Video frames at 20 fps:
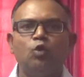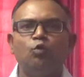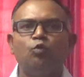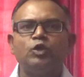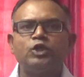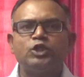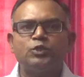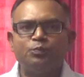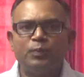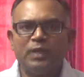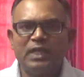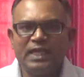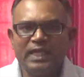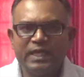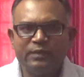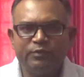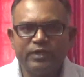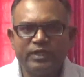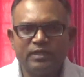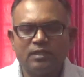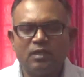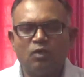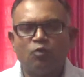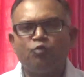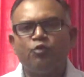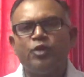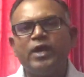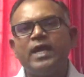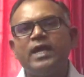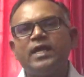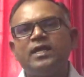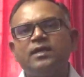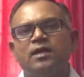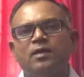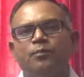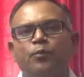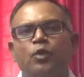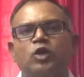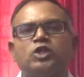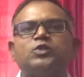which believed in the vague
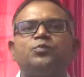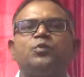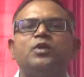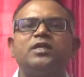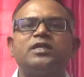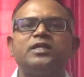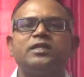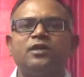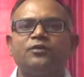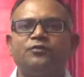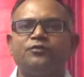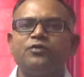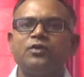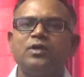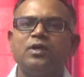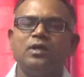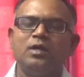possibility of